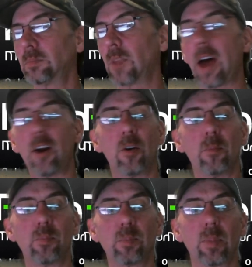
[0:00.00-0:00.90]
i don't know
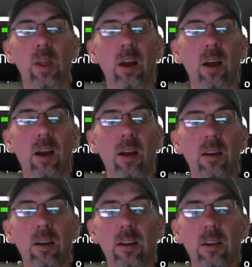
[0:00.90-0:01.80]
uh,
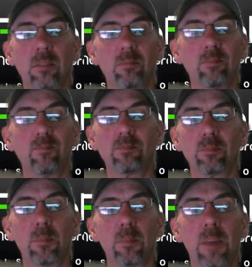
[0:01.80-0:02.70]

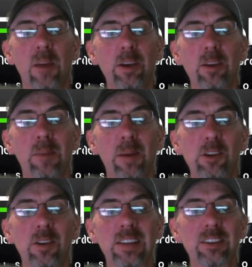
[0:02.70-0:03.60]
maybe maybe
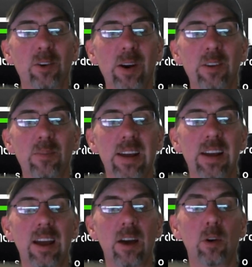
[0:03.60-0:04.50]
you disagree with me on
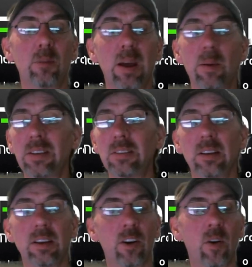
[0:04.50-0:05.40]
that one maybe
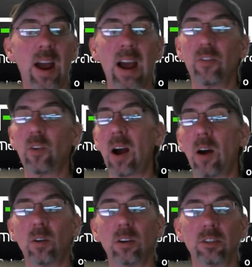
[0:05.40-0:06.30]
you know after
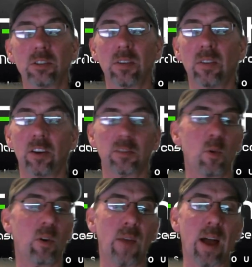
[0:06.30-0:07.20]
hours there's
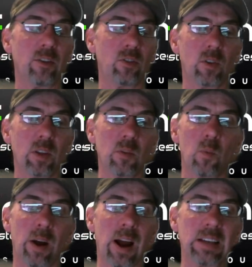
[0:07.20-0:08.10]
more value to it than
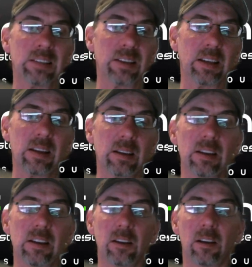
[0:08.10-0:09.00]
what i see
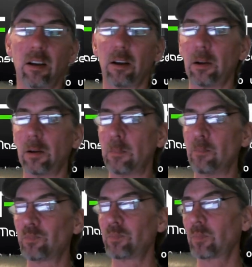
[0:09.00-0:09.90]
um,
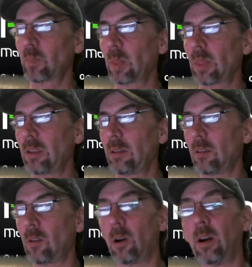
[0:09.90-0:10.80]

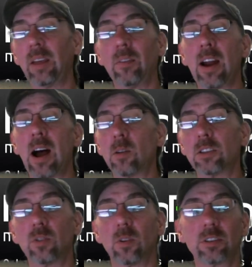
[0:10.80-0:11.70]
or even
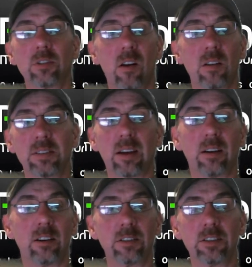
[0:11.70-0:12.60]
outsource call
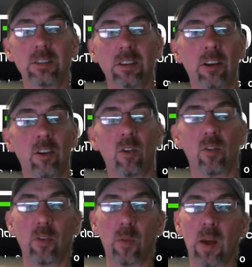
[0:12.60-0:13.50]
centers, you know,
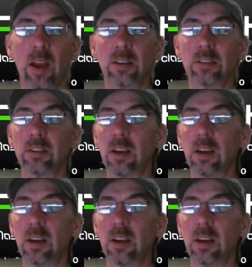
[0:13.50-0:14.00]
for things.